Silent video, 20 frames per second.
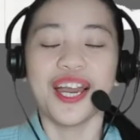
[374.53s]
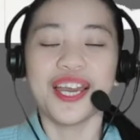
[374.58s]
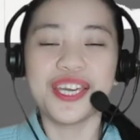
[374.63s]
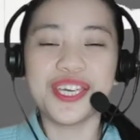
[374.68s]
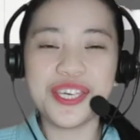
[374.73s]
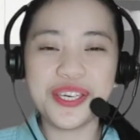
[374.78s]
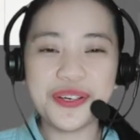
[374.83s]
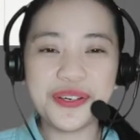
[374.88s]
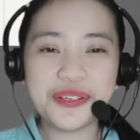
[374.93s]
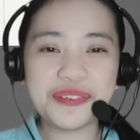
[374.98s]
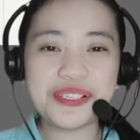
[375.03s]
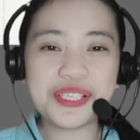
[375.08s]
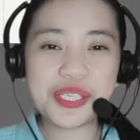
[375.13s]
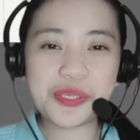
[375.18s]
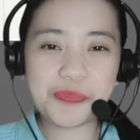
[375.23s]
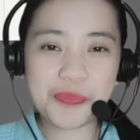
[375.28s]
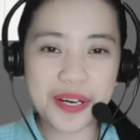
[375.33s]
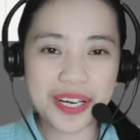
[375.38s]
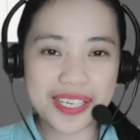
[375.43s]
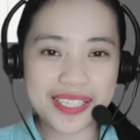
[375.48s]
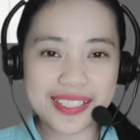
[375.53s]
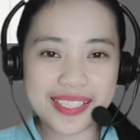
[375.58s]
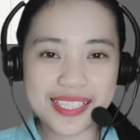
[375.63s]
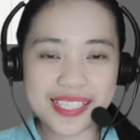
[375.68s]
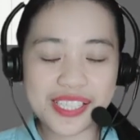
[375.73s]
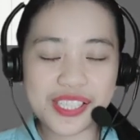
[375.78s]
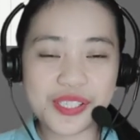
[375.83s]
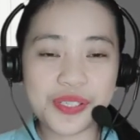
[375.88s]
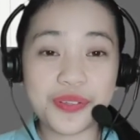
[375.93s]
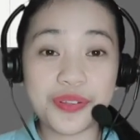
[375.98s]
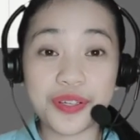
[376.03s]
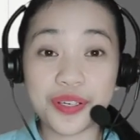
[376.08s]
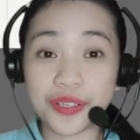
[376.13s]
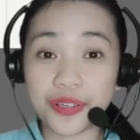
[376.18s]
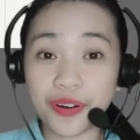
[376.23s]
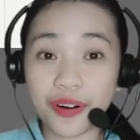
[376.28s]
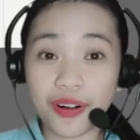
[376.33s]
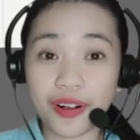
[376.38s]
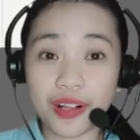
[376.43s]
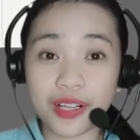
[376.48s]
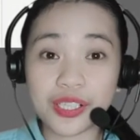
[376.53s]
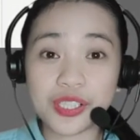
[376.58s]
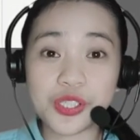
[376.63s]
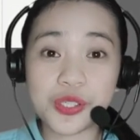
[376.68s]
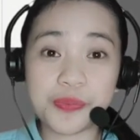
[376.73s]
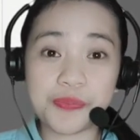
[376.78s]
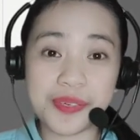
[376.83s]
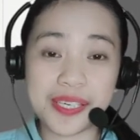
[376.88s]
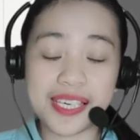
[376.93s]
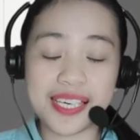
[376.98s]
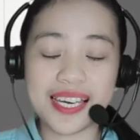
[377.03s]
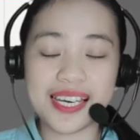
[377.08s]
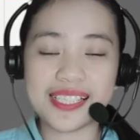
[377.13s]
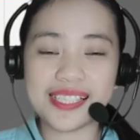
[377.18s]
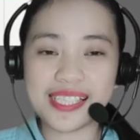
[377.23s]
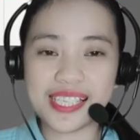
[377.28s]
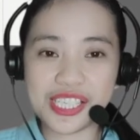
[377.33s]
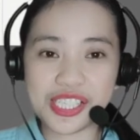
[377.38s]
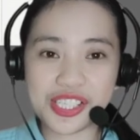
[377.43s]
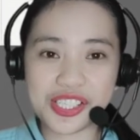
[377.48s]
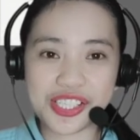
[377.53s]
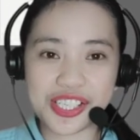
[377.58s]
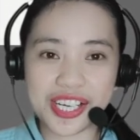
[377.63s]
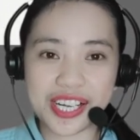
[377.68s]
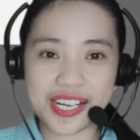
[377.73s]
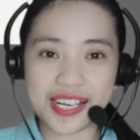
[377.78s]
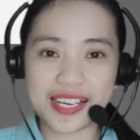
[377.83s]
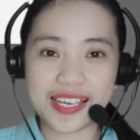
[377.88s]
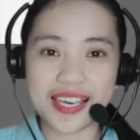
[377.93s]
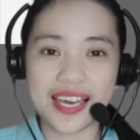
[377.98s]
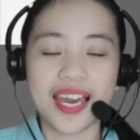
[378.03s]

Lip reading: You responded to the call to be a teacher.